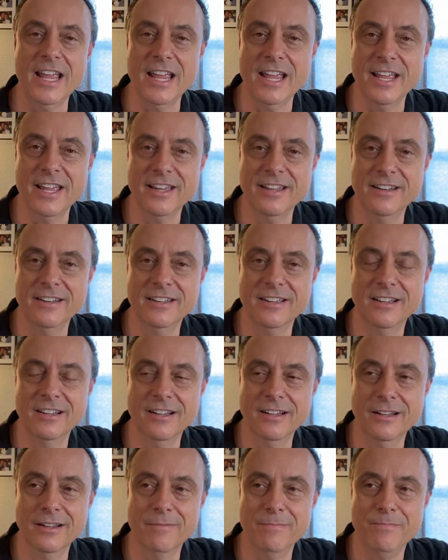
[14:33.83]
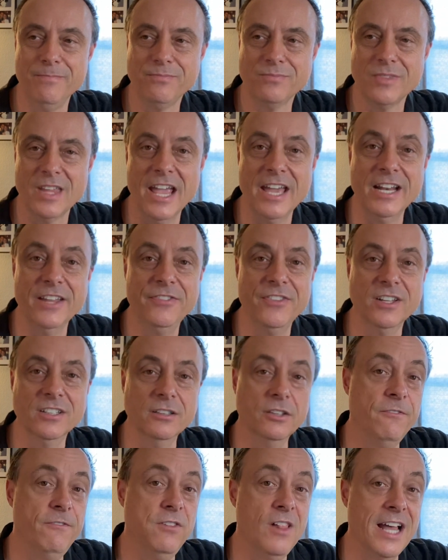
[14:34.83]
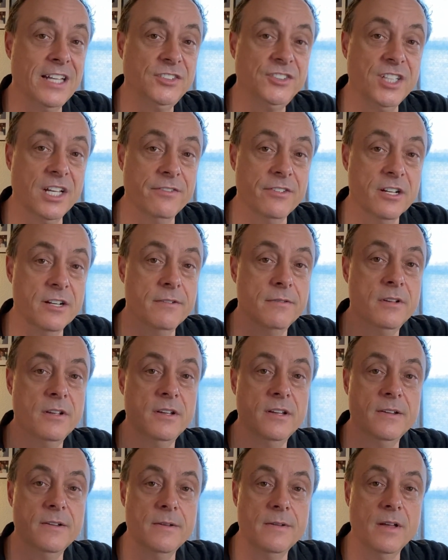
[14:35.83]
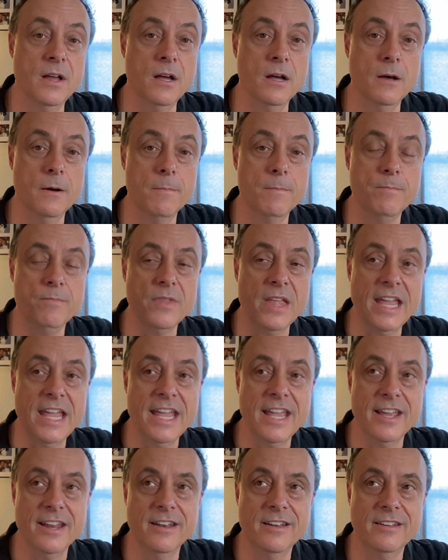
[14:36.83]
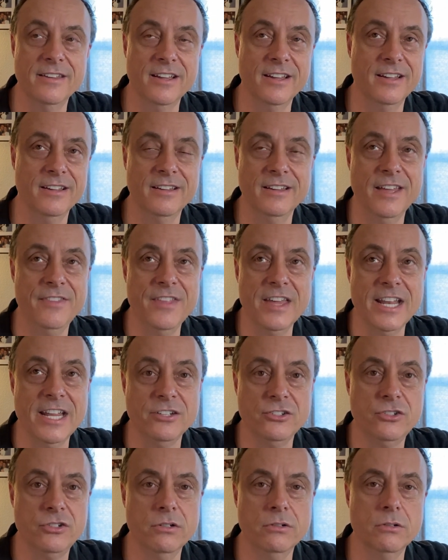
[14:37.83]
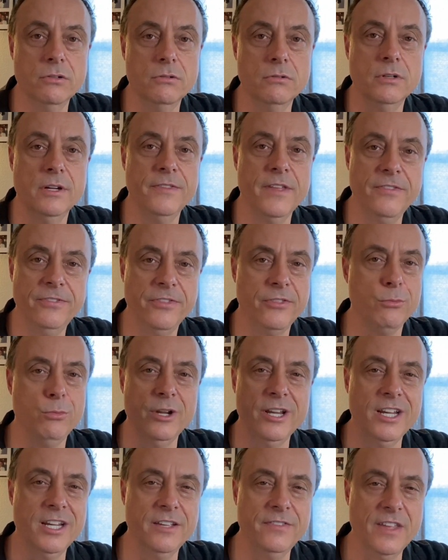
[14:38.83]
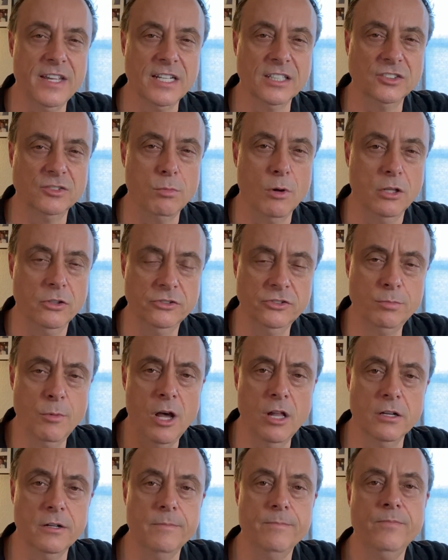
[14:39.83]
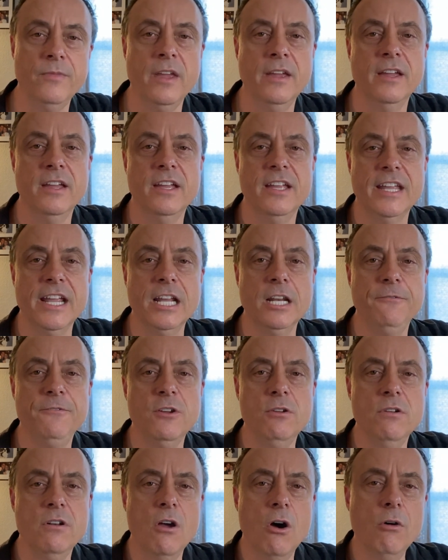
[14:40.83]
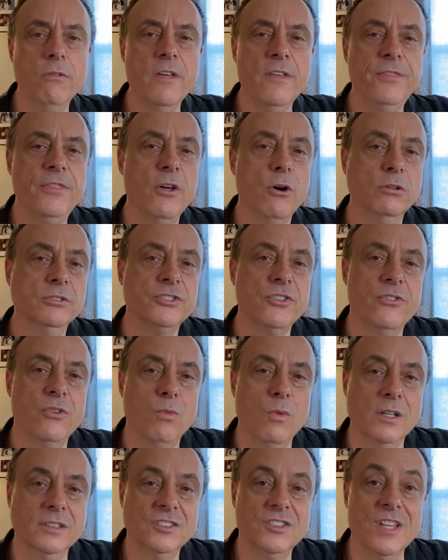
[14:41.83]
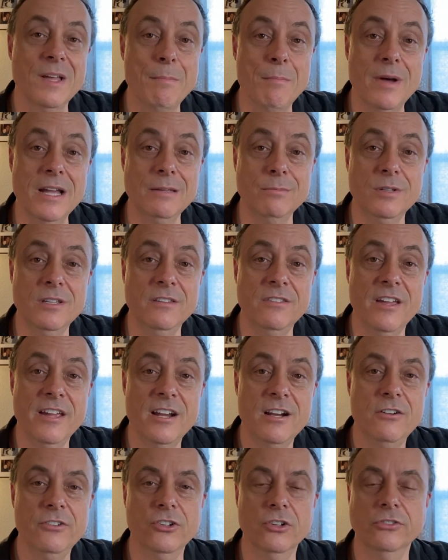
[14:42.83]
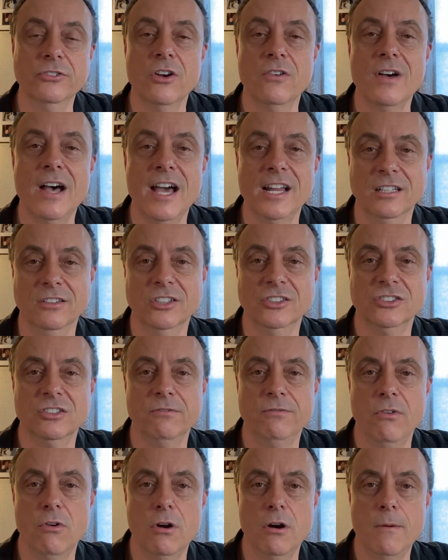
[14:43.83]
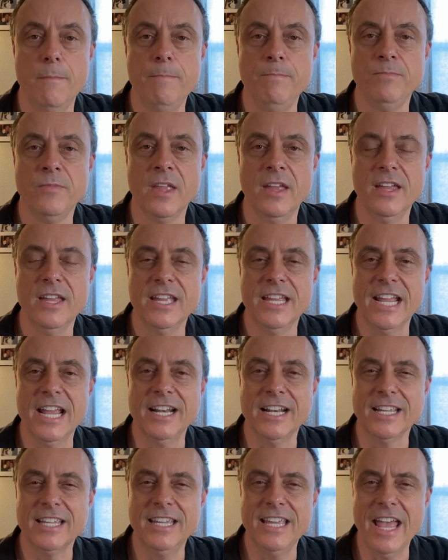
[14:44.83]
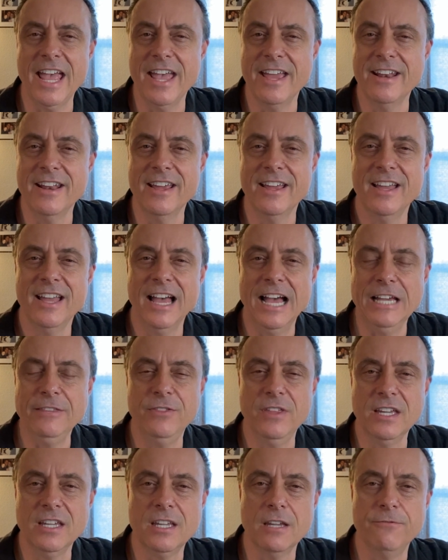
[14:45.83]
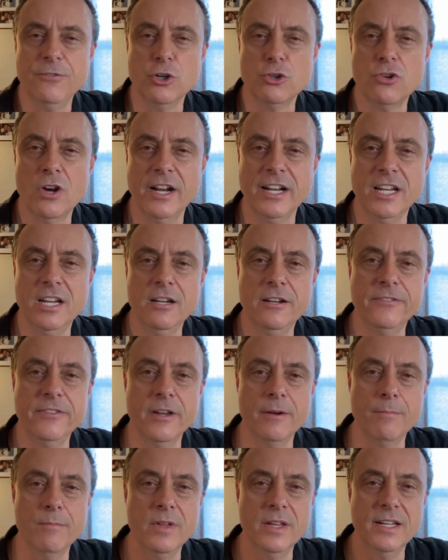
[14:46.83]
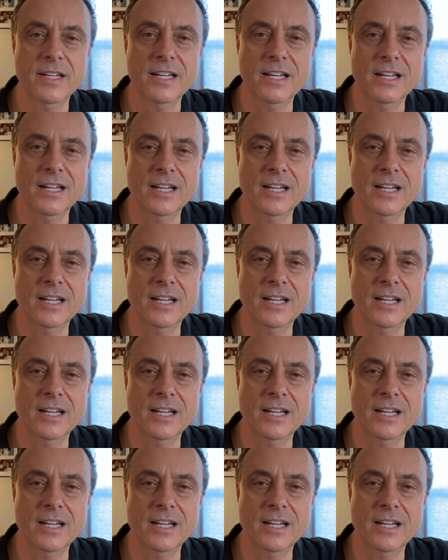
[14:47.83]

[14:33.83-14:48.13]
and at the flat seven and then at 2 and then 3, and they get smaller and smaller. And if you know that those are the ones that might be there, you'll know how to listen for them. And again, I think if you're trying to hear them,